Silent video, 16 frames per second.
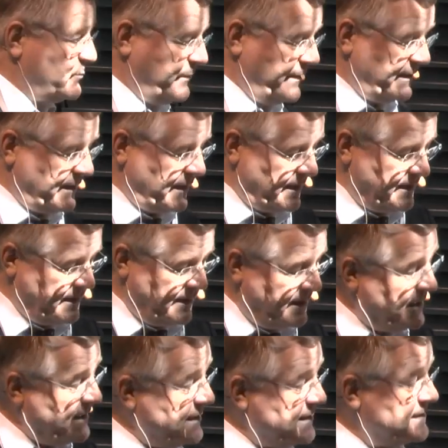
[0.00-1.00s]
we can
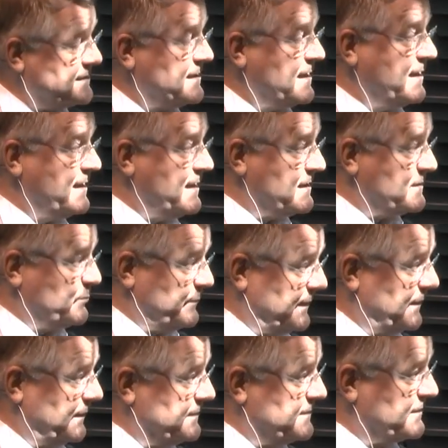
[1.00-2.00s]
say as
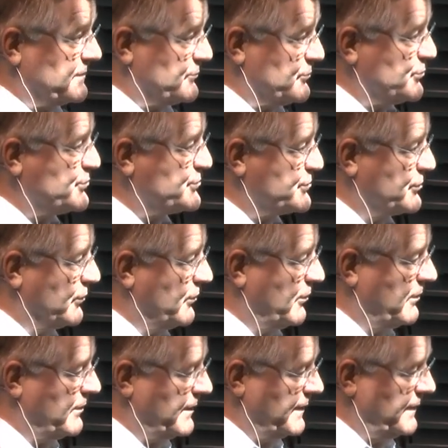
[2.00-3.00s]
well it's
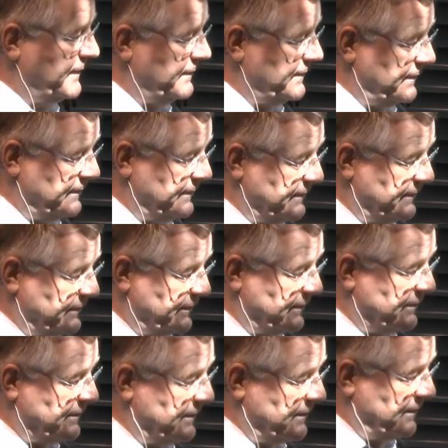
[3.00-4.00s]
crucial in, in
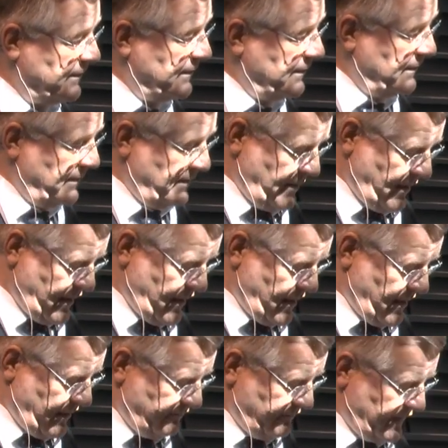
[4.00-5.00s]
the,
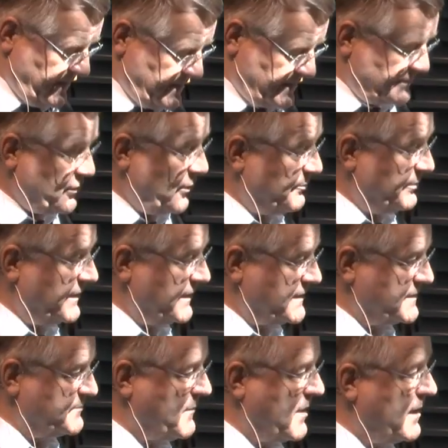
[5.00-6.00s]
uh, this topic,
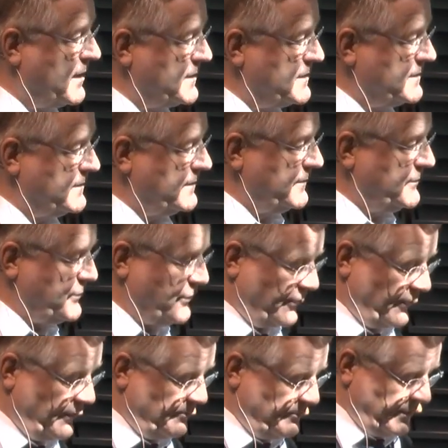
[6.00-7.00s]
Smart
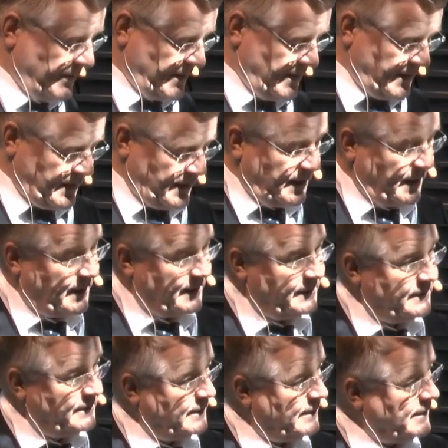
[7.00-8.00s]
Europe.
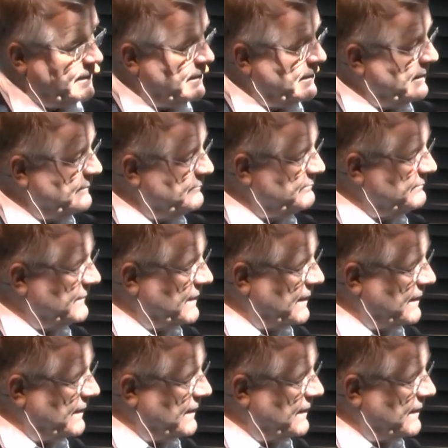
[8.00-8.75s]
And I'm